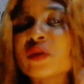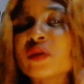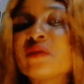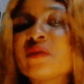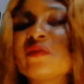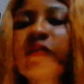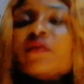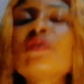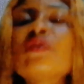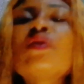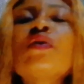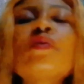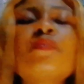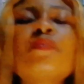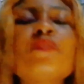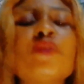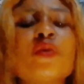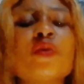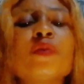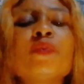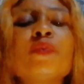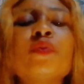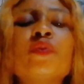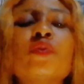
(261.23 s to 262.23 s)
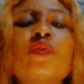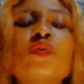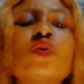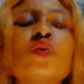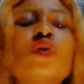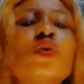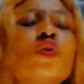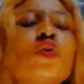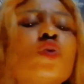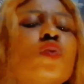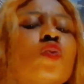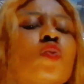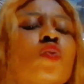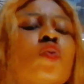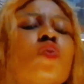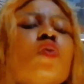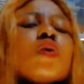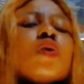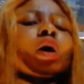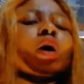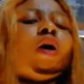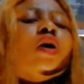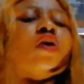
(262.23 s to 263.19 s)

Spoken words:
Follow people who